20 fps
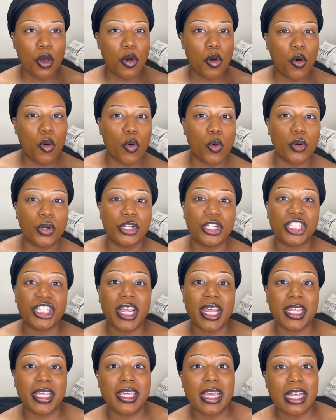orange
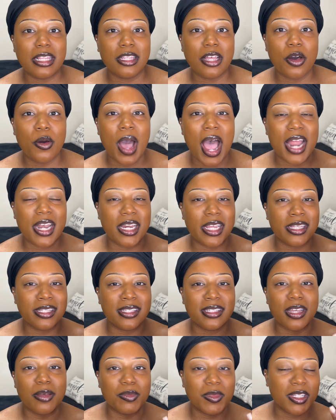and yellow. I need
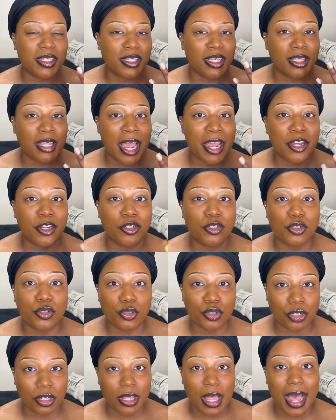something to like
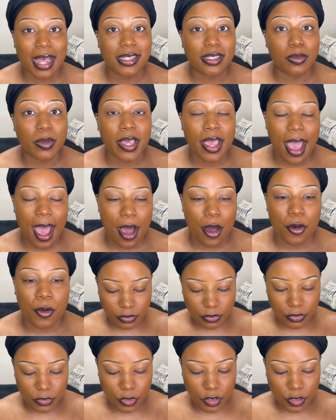neutralize me out.